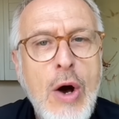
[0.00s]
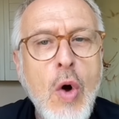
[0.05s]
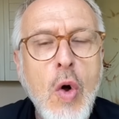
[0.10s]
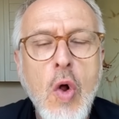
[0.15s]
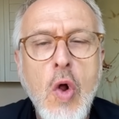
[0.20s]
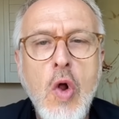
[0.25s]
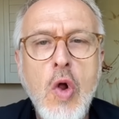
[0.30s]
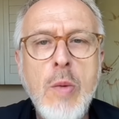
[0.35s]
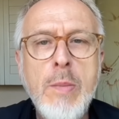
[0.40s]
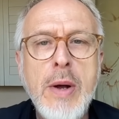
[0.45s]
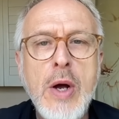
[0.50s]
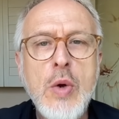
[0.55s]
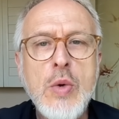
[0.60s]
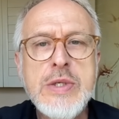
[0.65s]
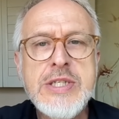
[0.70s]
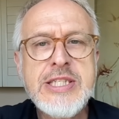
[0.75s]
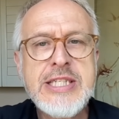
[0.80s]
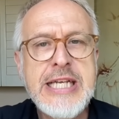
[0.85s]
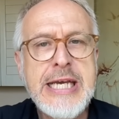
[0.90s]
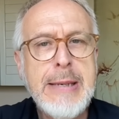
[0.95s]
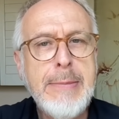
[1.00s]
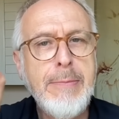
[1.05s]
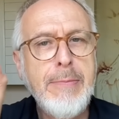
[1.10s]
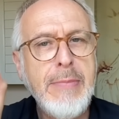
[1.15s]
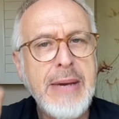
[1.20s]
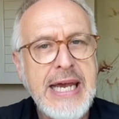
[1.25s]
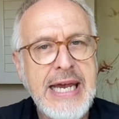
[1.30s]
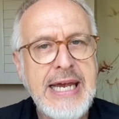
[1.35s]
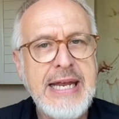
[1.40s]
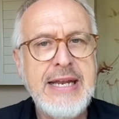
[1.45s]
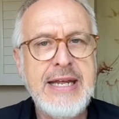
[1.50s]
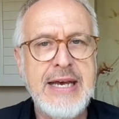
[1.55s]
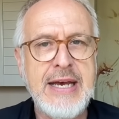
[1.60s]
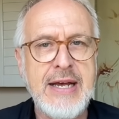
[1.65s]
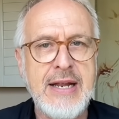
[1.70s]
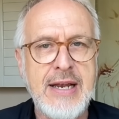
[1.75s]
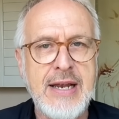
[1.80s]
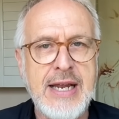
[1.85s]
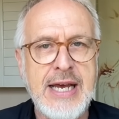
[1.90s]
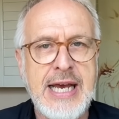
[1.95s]
almost
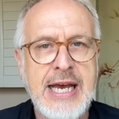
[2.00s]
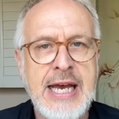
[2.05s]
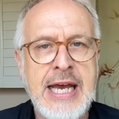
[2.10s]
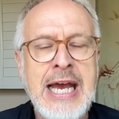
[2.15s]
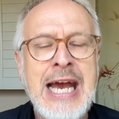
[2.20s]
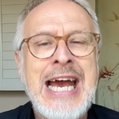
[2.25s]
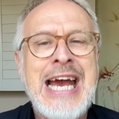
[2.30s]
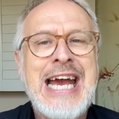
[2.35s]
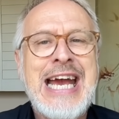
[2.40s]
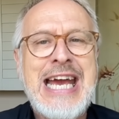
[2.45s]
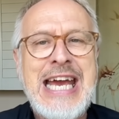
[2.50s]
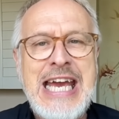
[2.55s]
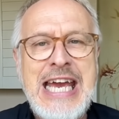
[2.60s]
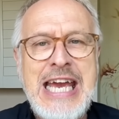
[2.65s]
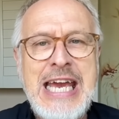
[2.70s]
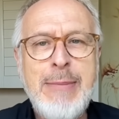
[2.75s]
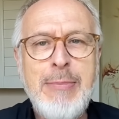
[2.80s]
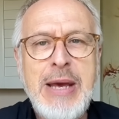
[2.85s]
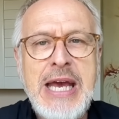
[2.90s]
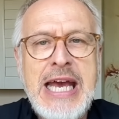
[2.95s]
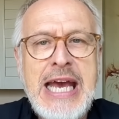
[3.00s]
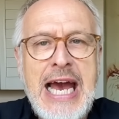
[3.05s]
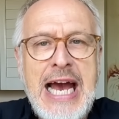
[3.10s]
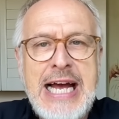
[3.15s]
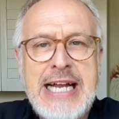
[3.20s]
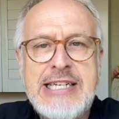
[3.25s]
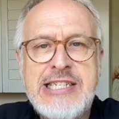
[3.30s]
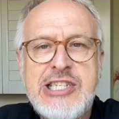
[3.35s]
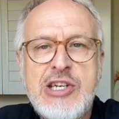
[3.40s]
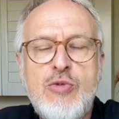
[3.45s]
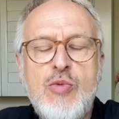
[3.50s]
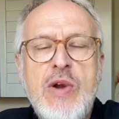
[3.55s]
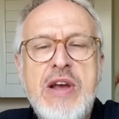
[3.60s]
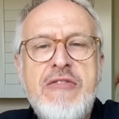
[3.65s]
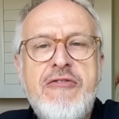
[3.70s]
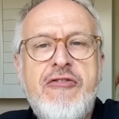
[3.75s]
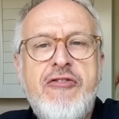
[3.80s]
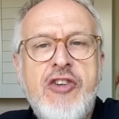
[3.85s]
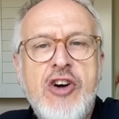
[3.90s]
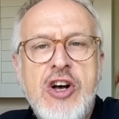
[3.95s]
immediately, he began to
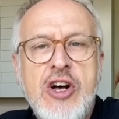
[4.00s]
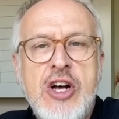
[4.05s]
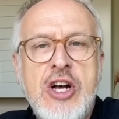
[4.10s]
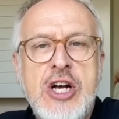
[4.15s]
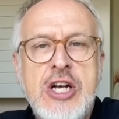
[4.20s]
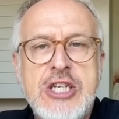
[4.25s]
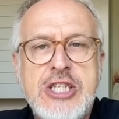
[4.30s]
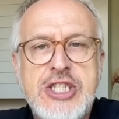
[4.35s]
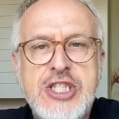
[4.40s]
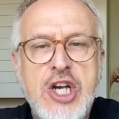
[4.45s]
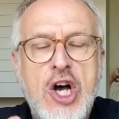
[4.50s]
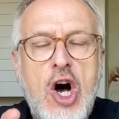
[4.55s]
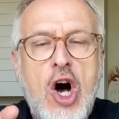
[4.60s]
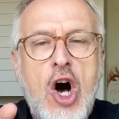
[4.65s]
reverse